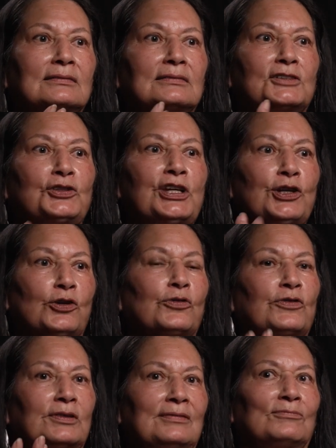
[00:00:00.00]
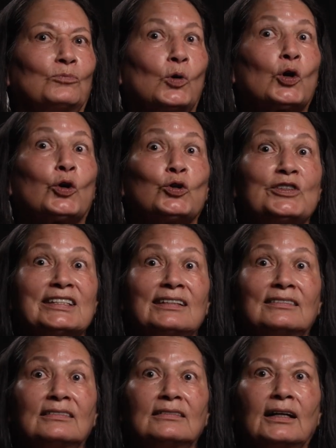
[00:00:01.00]
You hear words.
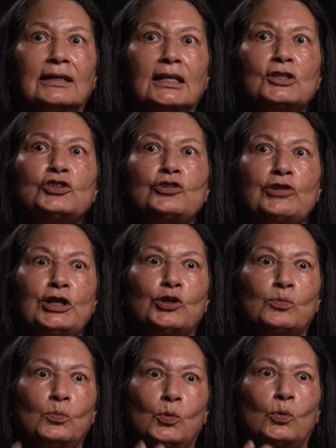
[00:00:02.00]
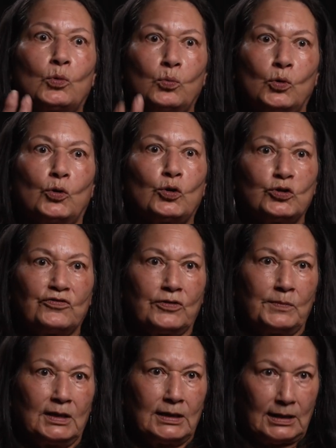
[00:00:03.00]
I guess you hear more words
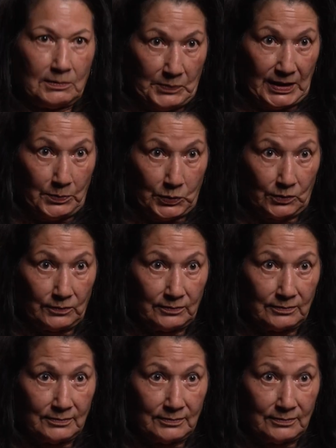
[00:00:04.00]
from the young people